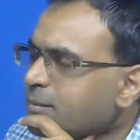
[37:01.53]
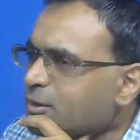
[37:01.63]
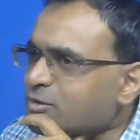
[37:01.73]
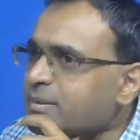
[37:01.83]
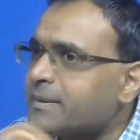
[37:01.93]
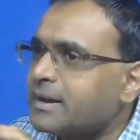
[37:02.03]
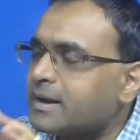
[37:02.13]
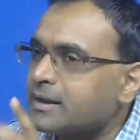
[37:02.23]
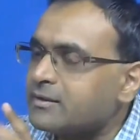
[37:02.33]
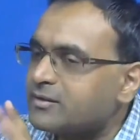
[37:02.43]
because
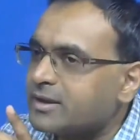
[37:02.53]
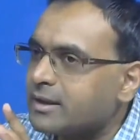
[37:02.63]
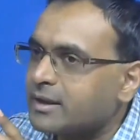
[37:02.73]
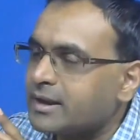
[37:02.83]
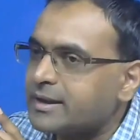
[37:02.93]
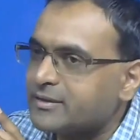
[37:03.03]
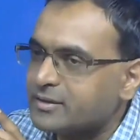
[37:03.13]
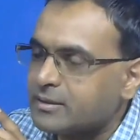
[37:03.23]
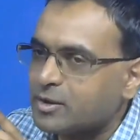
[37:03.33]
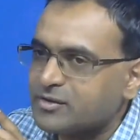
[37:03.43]
people in signal
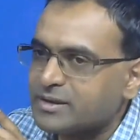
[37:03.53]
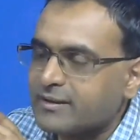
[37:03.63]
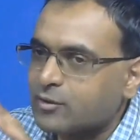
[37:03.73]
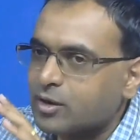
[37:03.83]
processing have